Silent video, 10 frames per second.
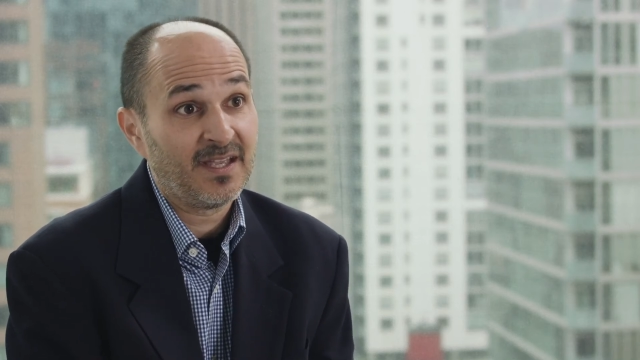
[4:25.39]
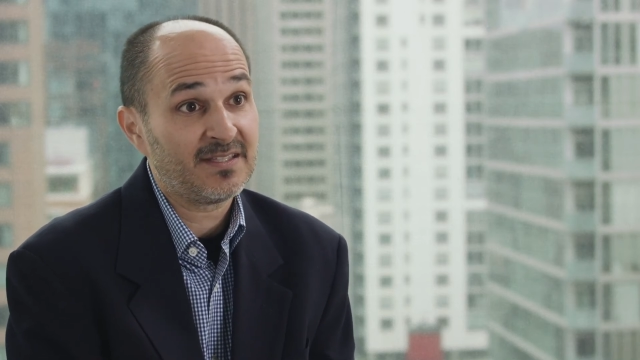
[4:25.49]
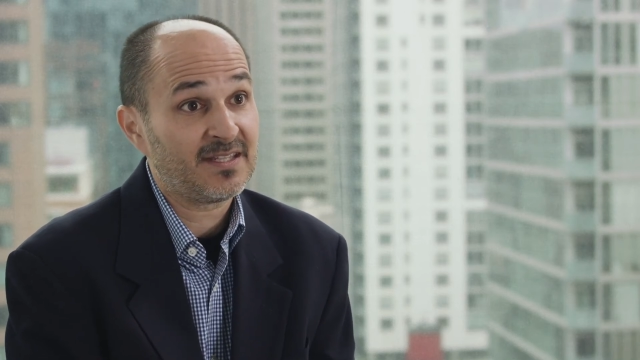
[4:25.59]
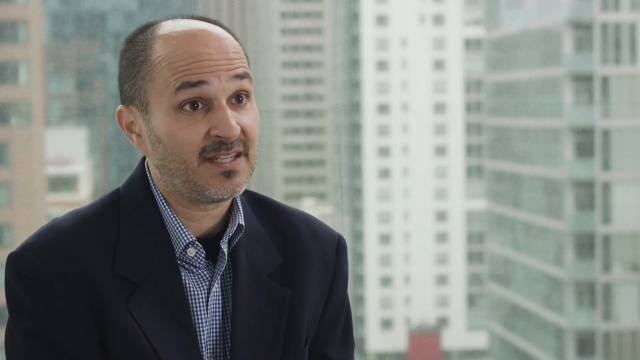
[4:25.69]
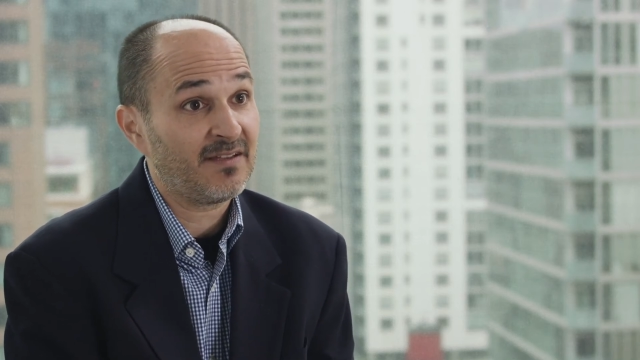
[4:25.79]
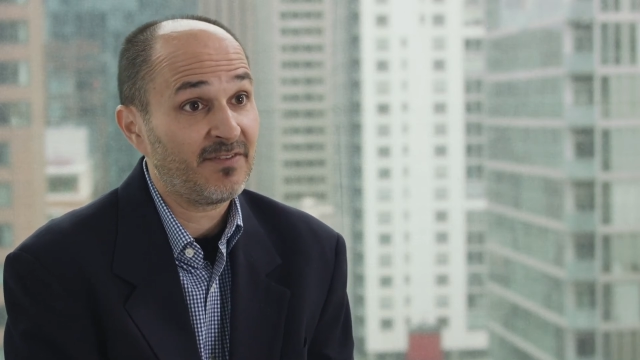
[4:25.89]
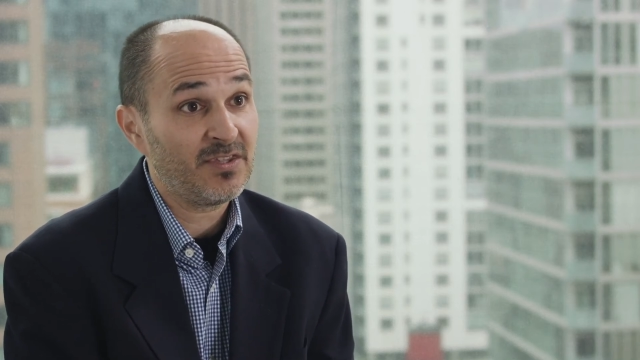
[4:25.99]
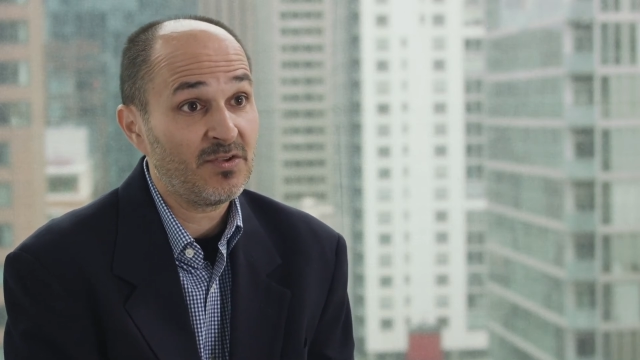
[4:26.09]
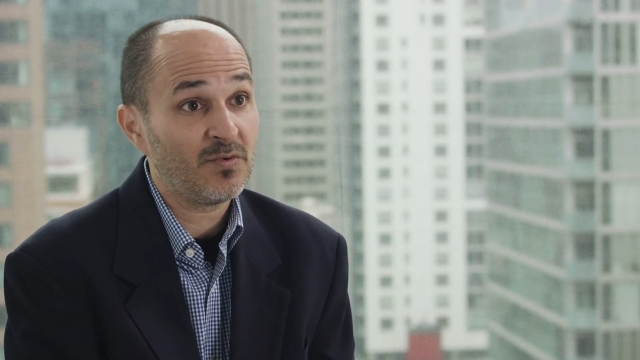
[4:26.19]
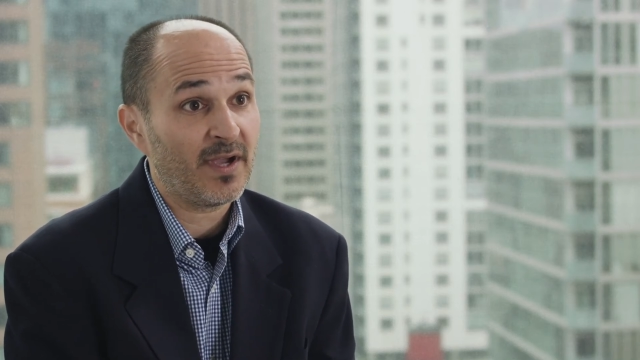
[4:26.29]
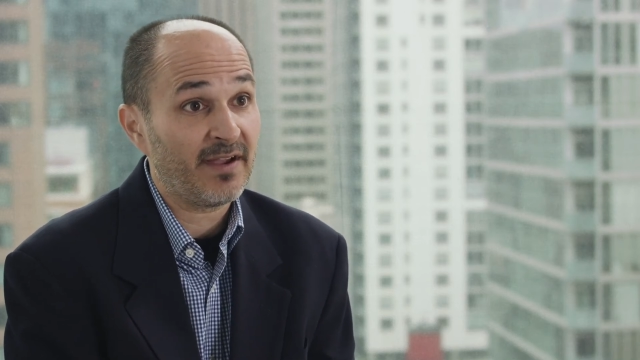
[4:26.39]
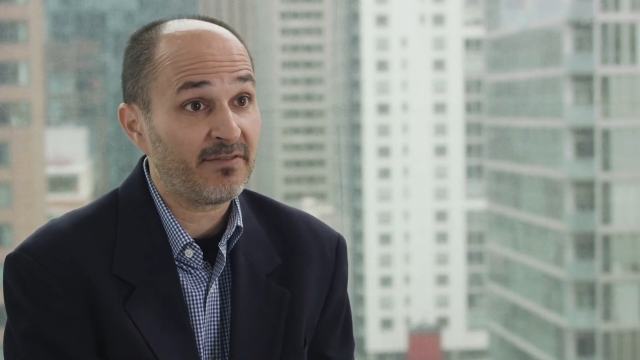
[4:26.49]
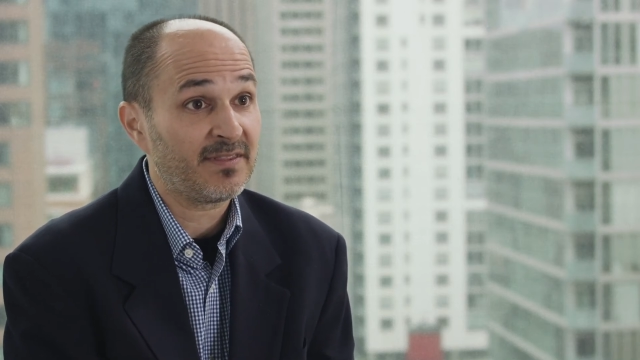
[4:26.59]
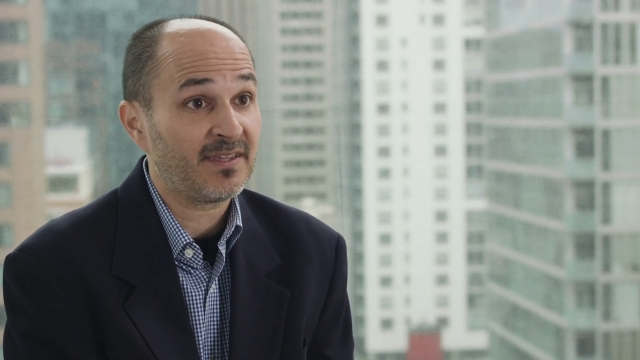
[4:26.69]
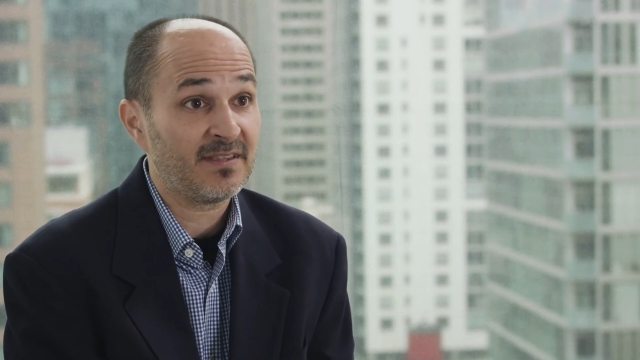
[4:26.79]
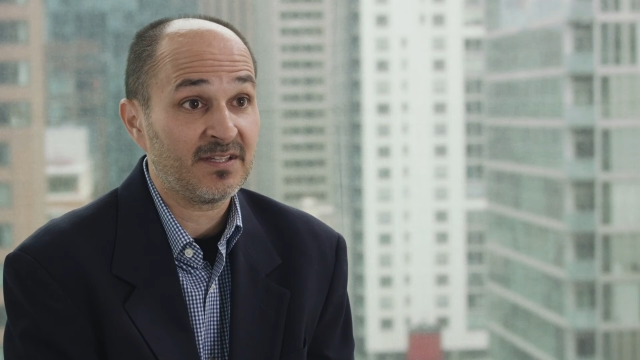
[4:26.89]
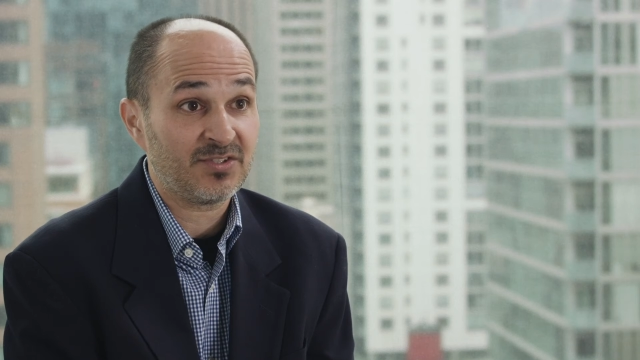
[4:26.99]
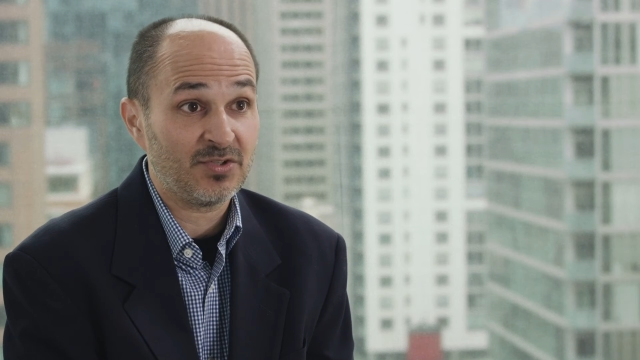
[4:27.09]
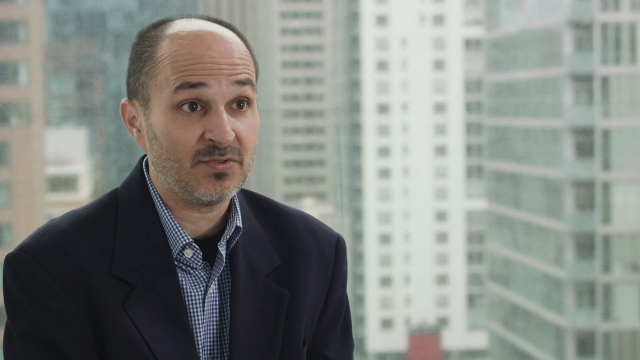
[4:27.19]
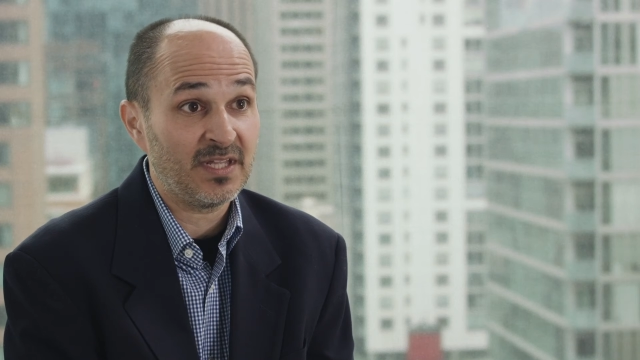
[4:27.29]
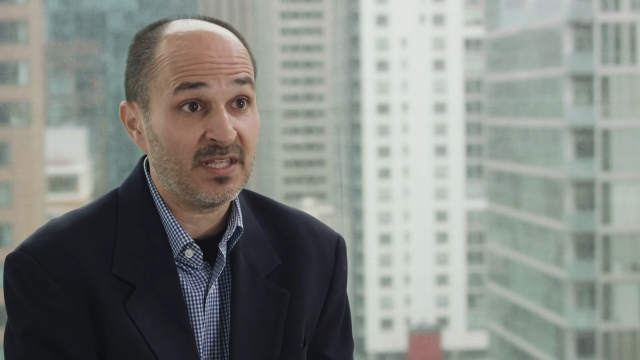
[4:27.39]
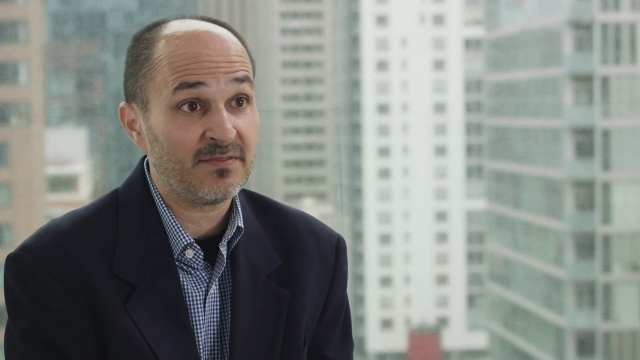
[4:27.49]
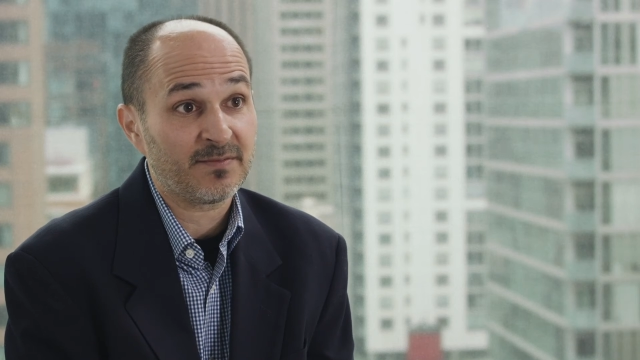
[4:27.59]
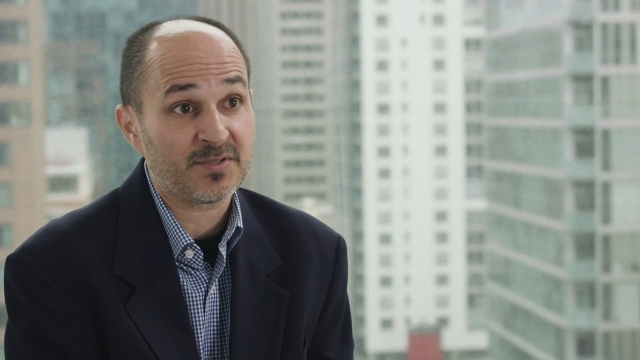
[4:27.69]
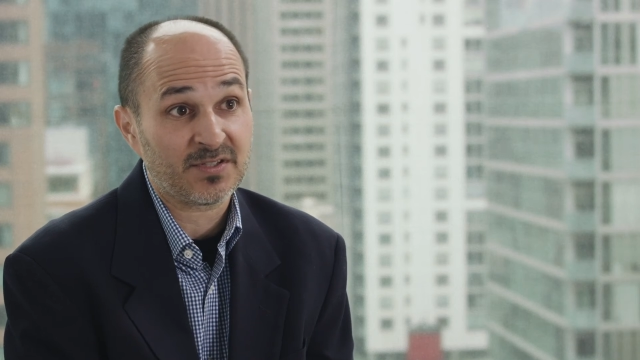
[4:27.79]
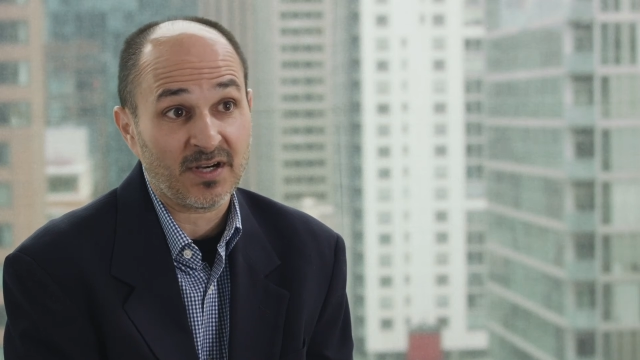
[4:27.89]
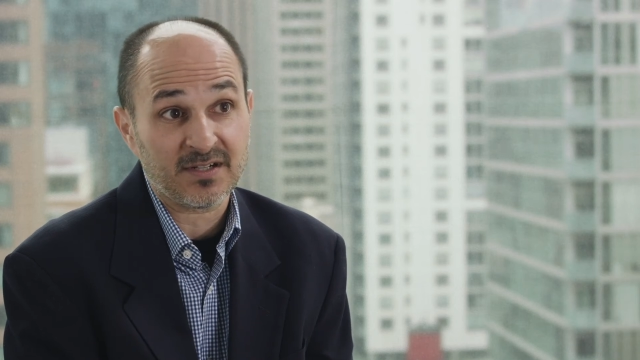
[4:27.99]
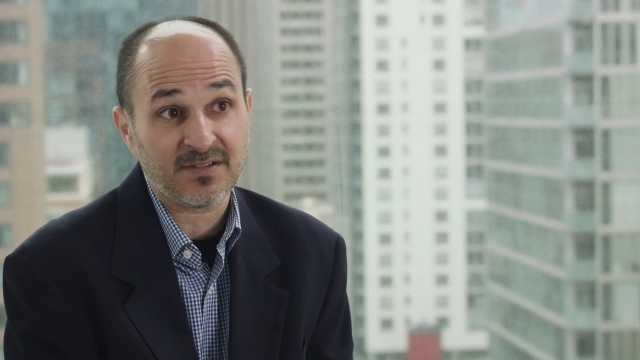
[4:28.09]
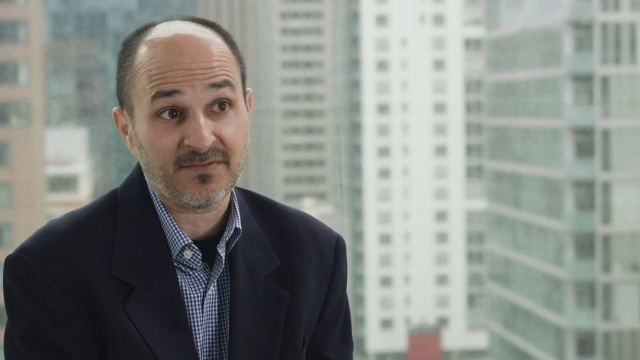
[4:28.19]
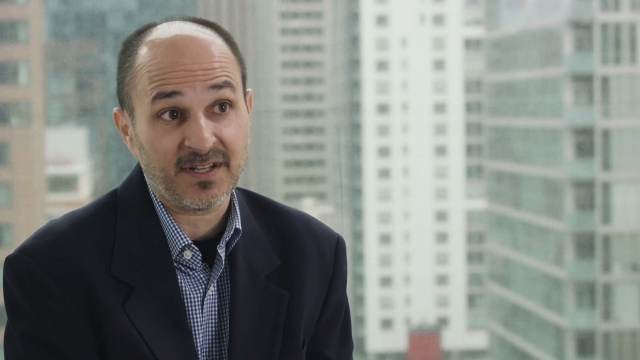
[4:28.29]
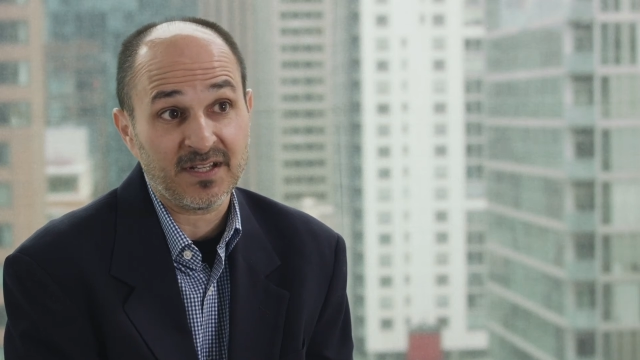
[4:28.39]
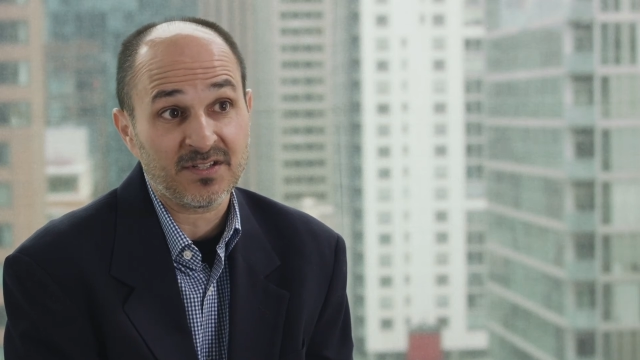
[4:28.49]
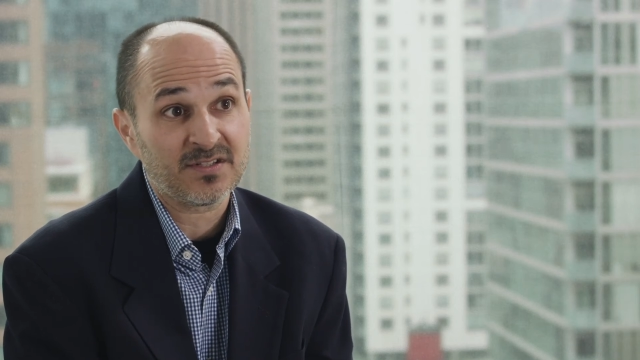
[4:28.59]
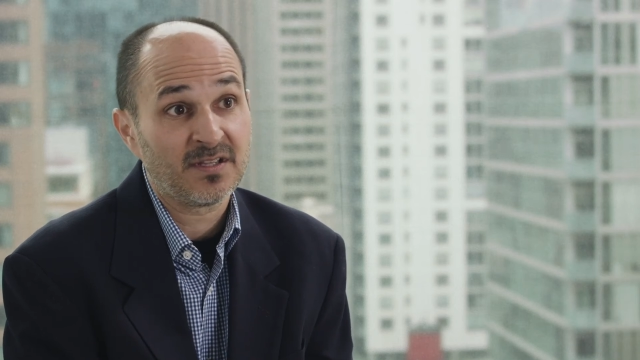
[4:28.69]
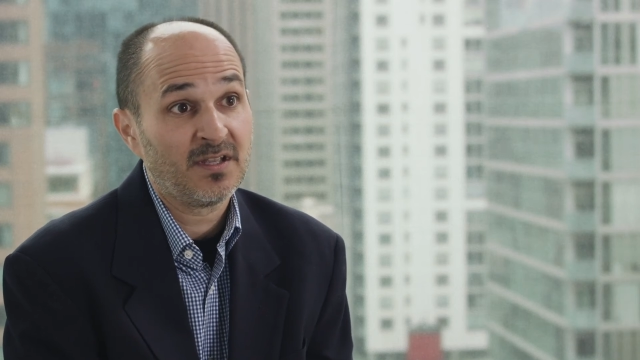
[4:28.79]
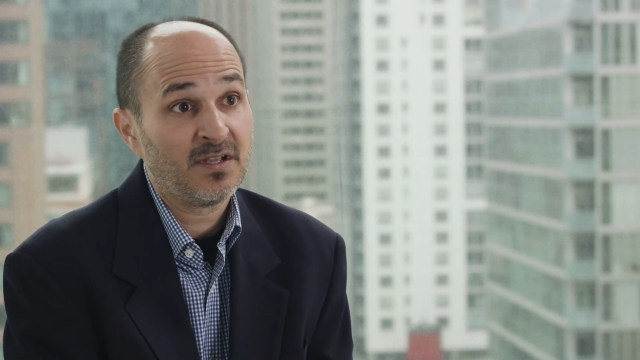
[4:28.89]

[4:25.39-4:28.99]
Is it giving you everything that you need from start to finish